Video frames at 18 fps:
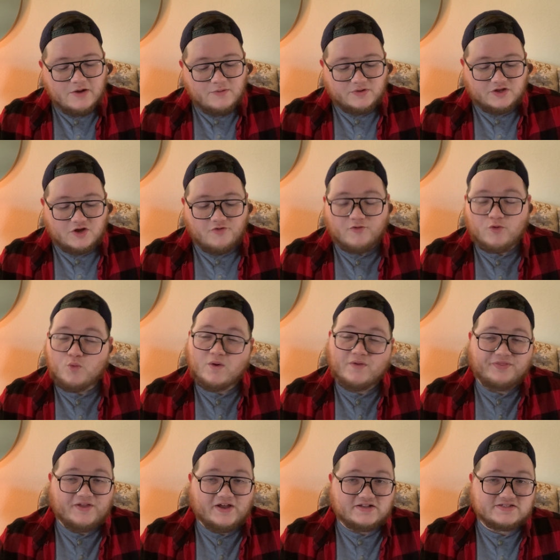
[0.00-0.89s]
with over
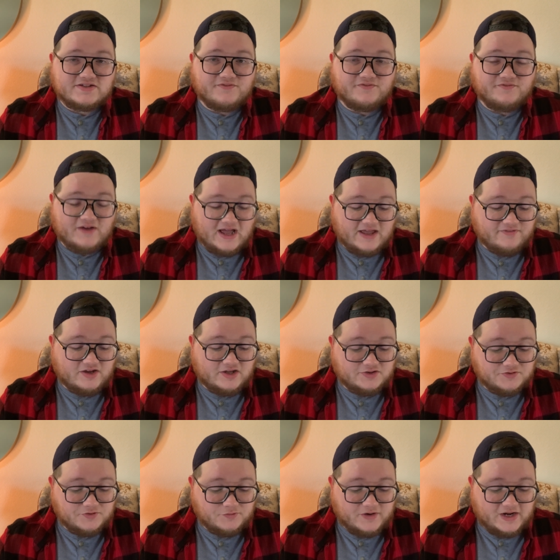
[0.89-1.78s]

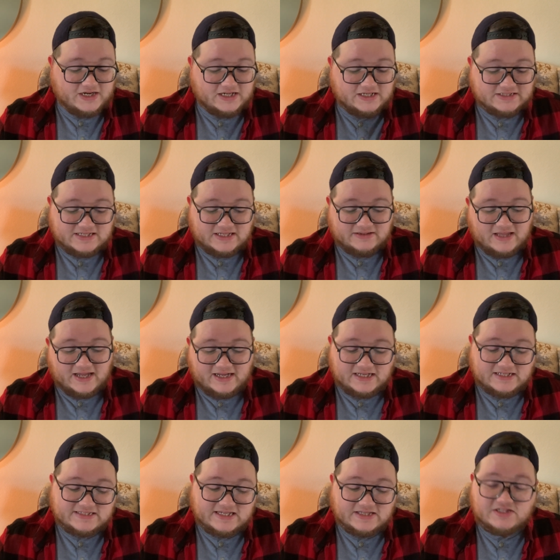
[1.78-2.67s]
1,500 ratings. And like
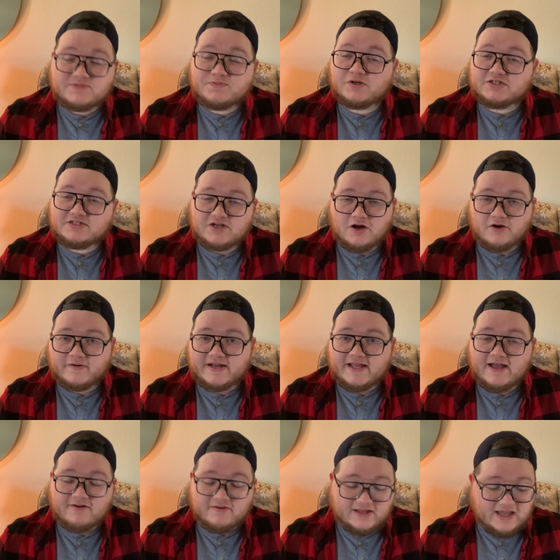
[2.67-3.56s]
I said, this book is
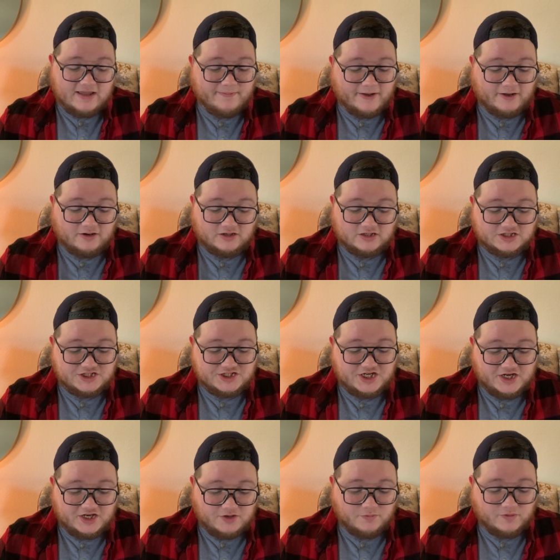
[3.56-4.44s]
already out. It came out on
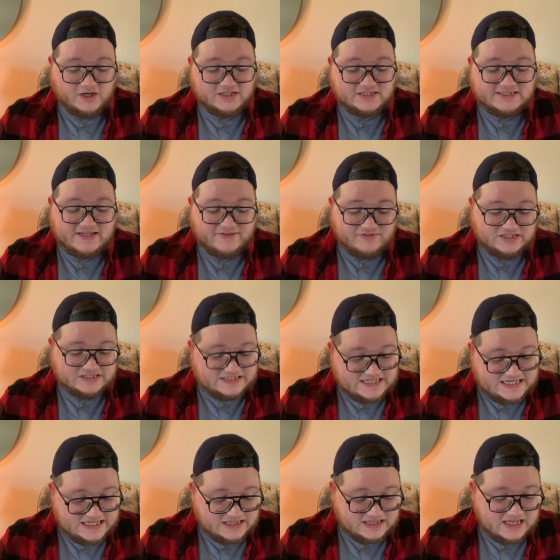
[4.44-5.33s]
January
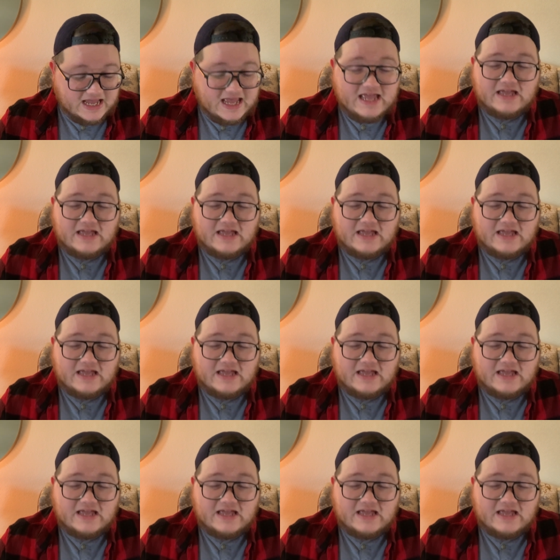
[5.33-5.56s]
17th.